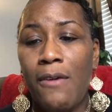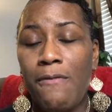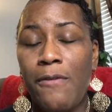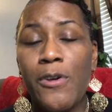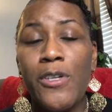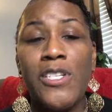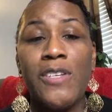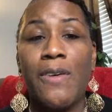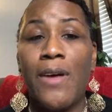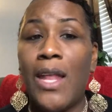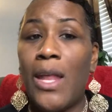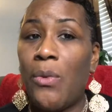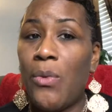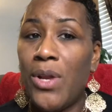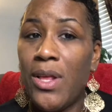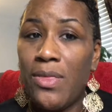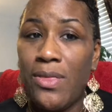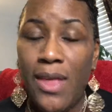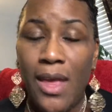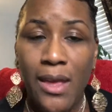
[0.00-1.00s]
First of all, I
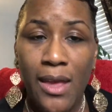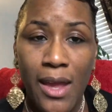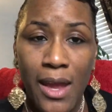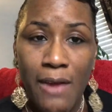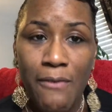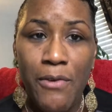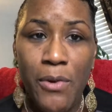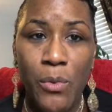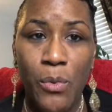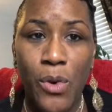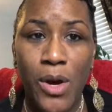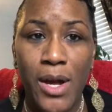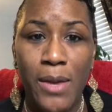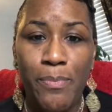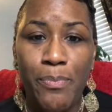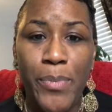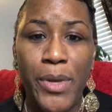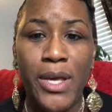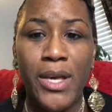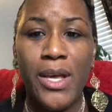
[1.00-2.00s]
want to thank
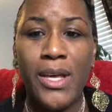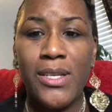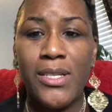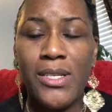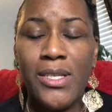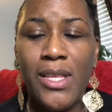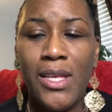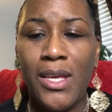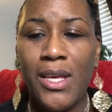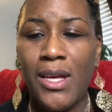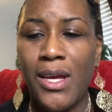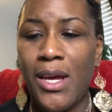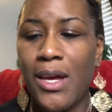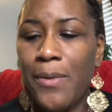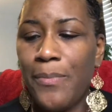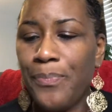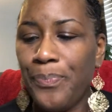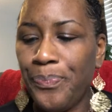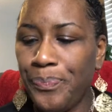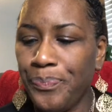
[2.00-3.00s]
everyone because
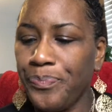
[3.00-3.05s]
the